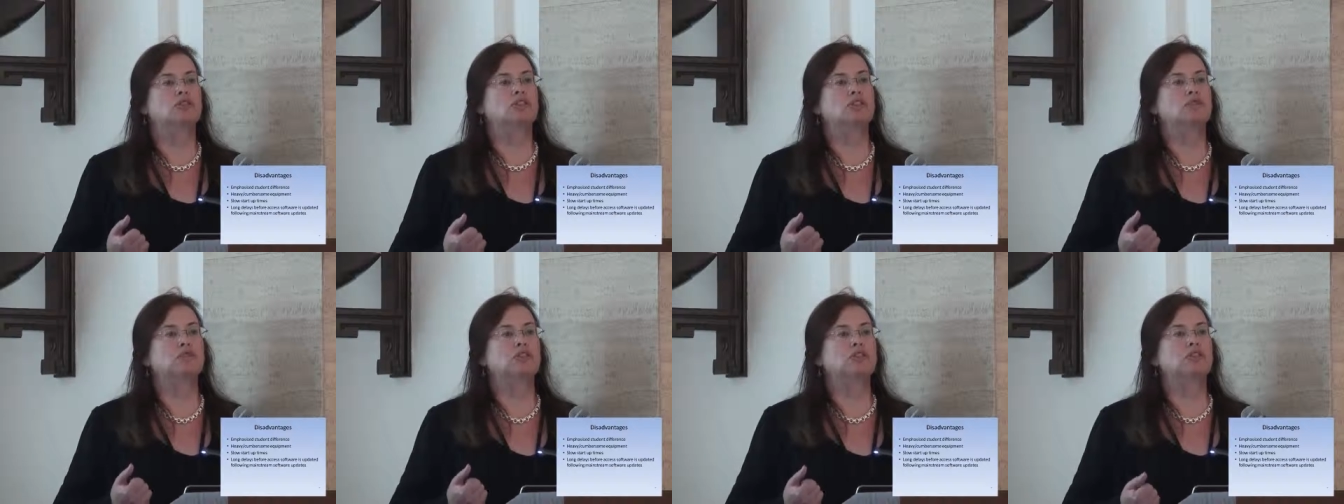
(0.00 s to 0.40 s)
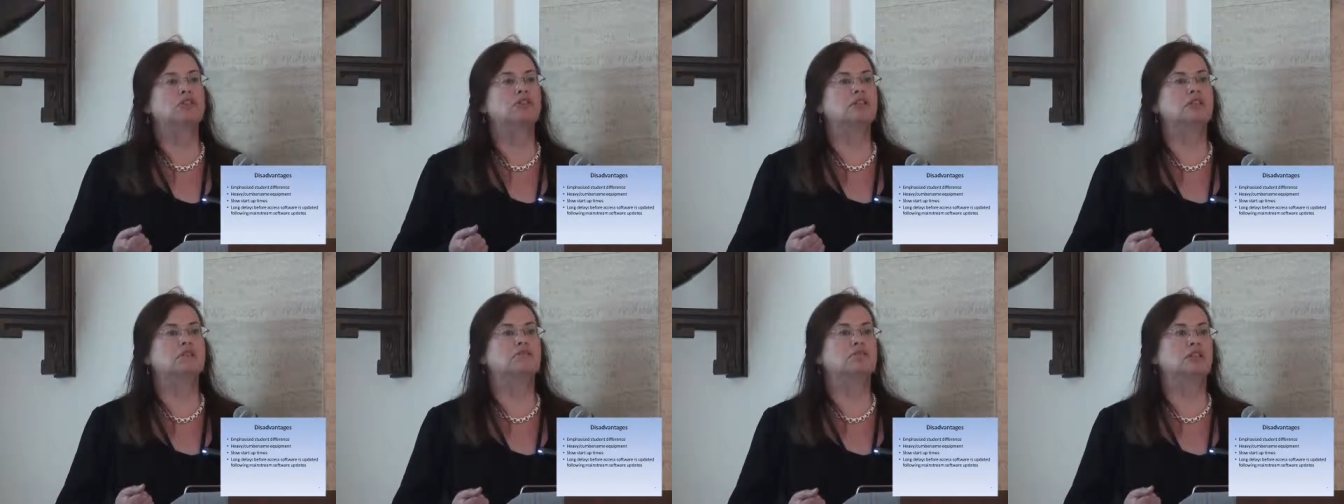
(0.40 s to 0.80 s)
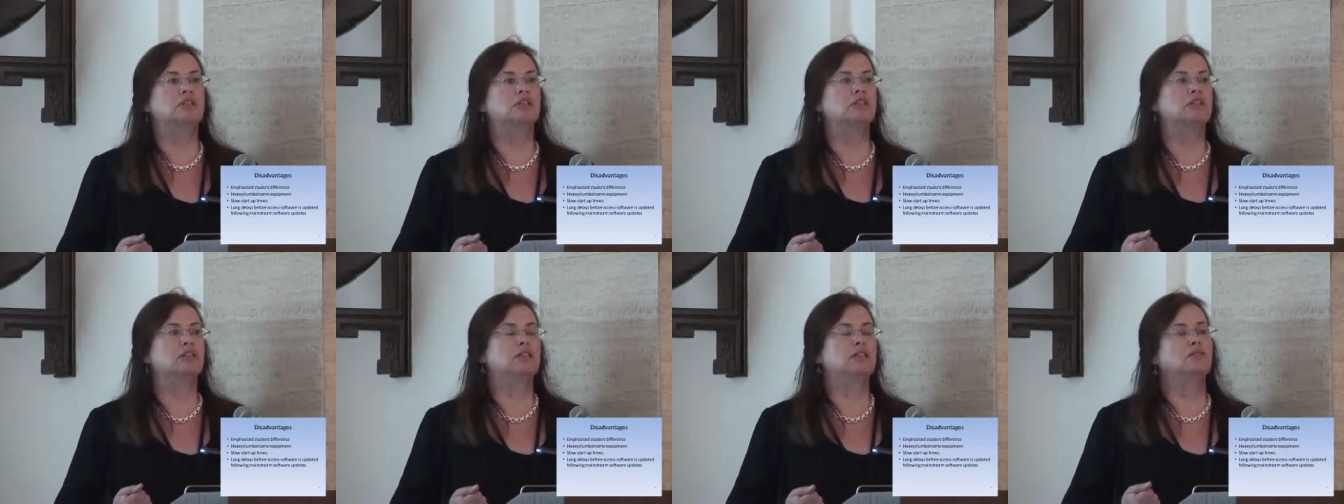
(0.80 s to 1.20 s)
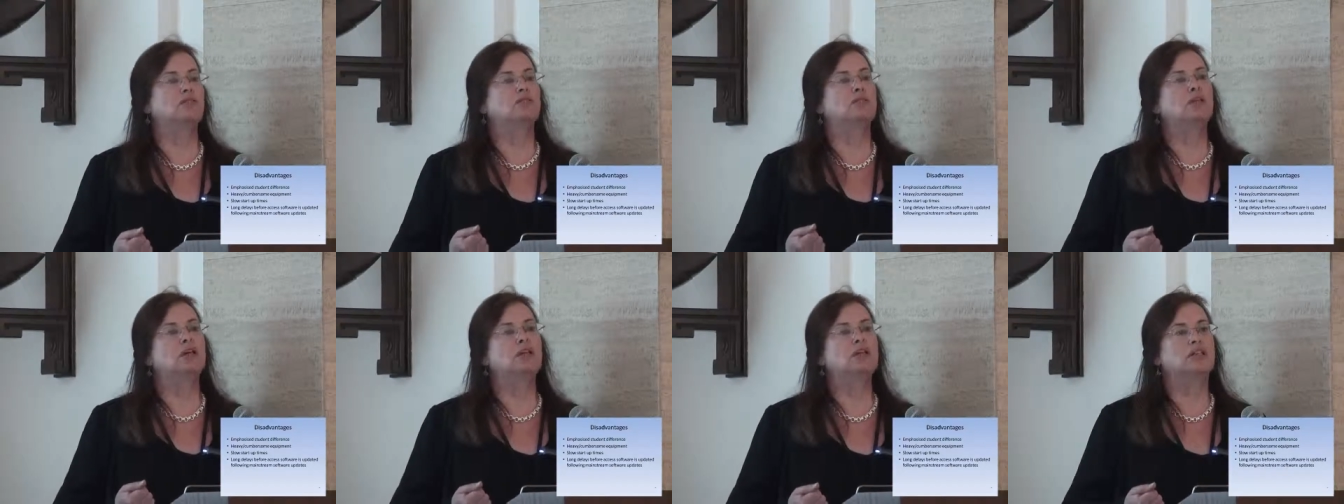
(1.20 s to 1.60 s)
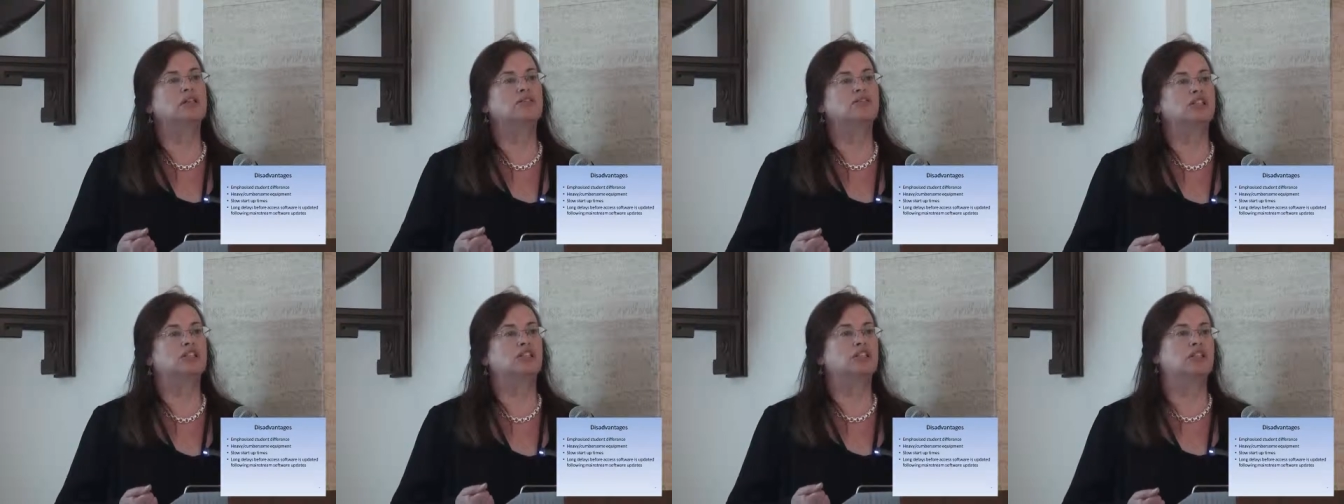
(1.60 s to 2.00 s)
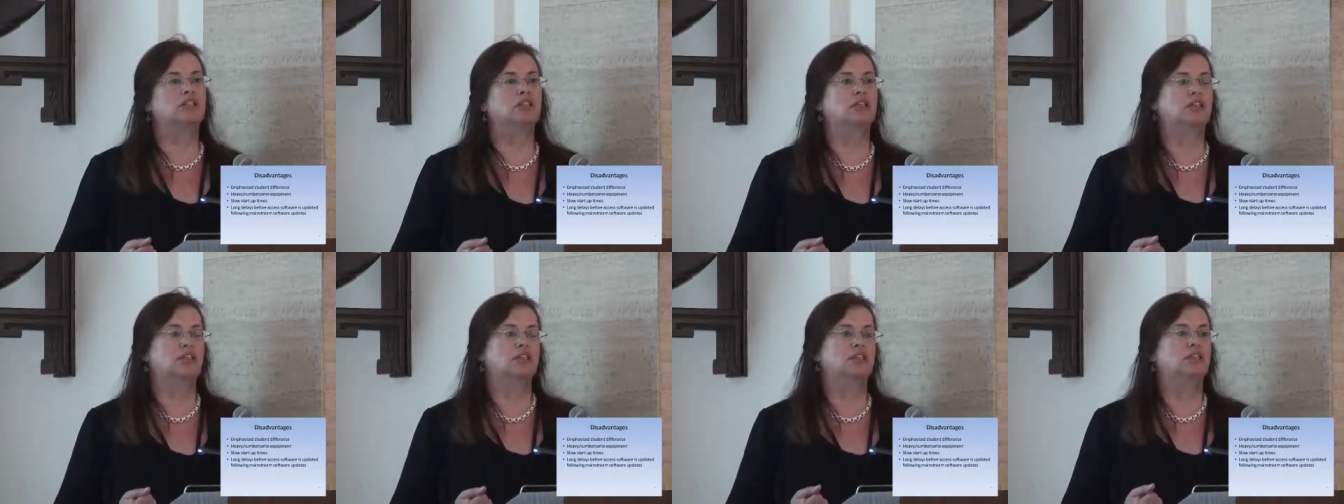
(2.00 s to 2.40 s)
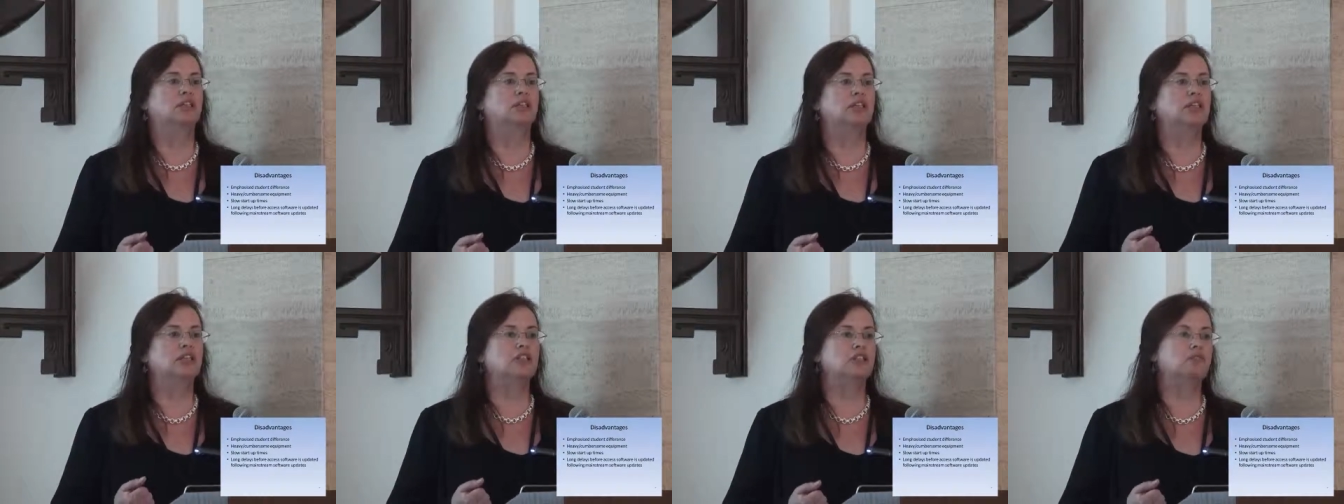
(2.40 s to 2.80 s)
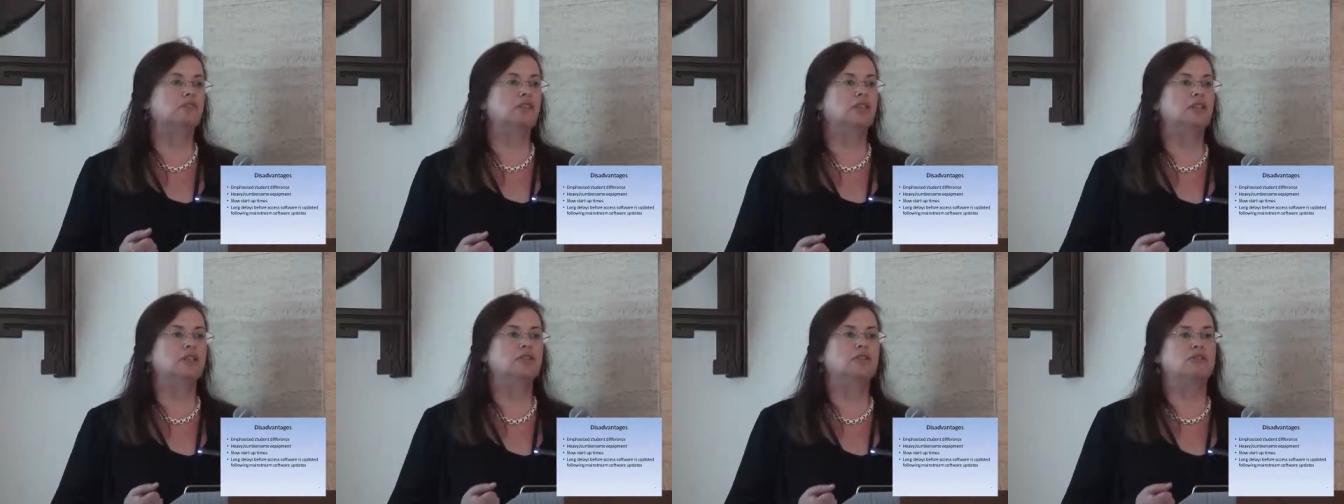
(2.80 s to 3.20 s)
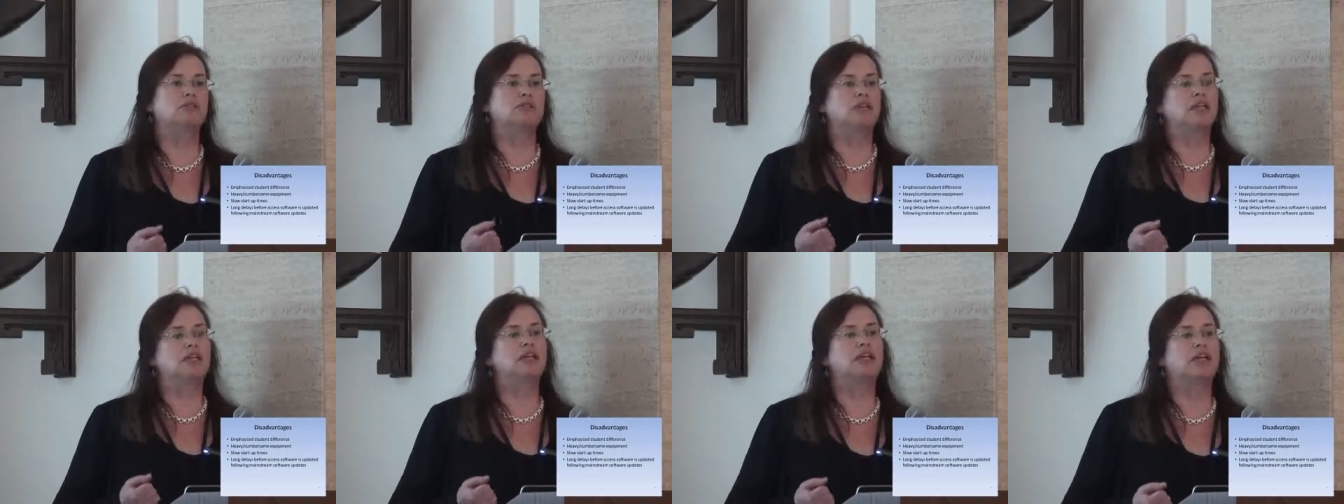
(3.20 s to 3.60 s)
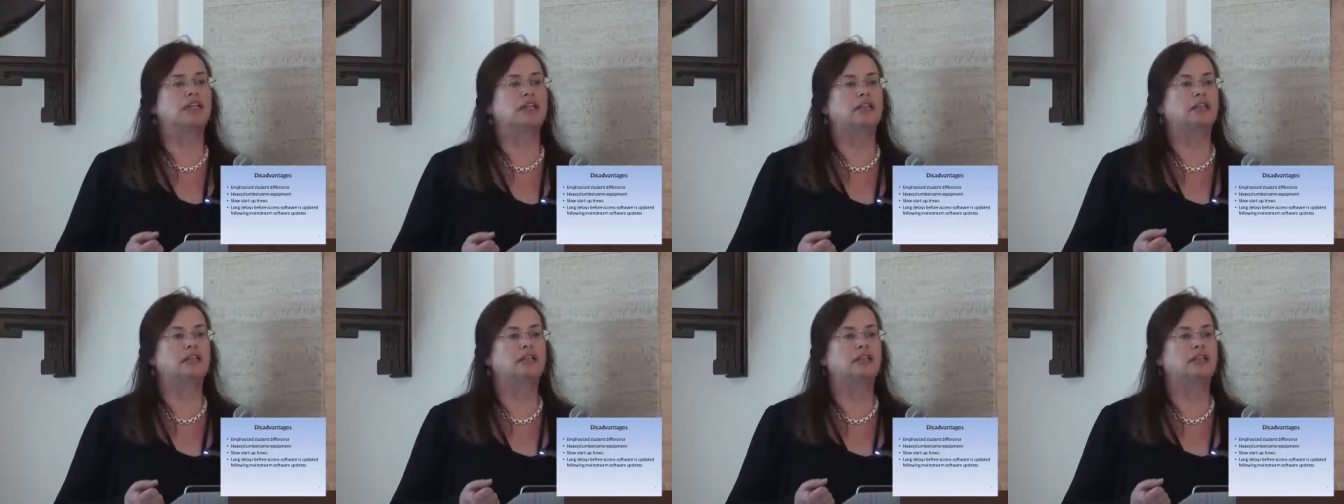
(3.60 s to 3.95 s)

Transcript: to produce something that didn't work efficiently, there could be a long delay,